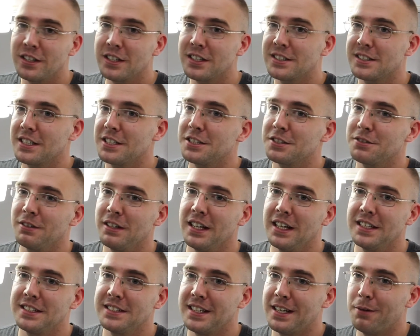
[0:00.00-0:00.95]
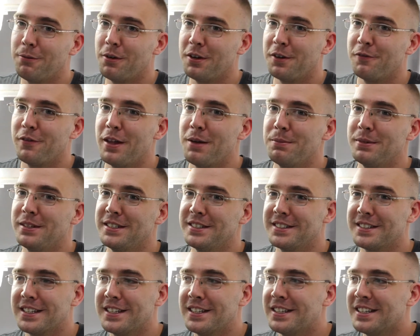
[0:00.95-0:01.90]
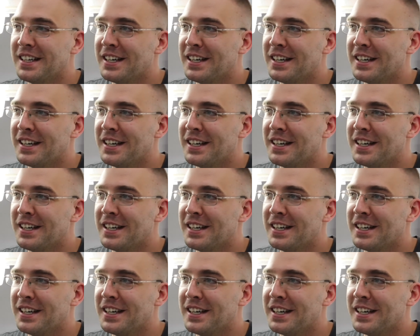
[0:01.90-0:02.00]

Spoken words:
because I just realized that one of them is